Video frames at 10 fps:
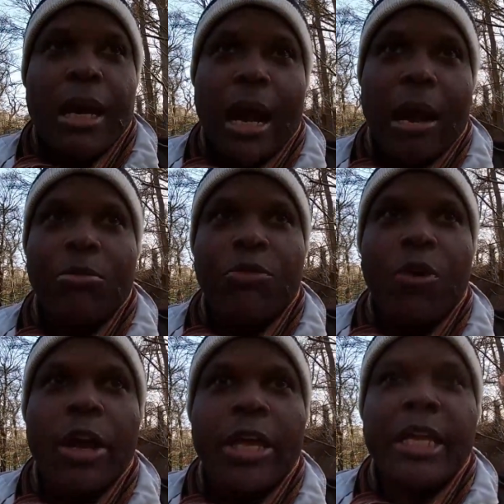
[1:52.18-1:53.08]
I'm
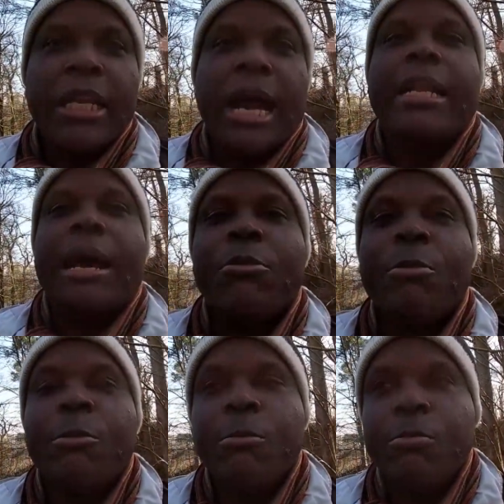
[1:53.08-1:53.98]
vlogging and I'm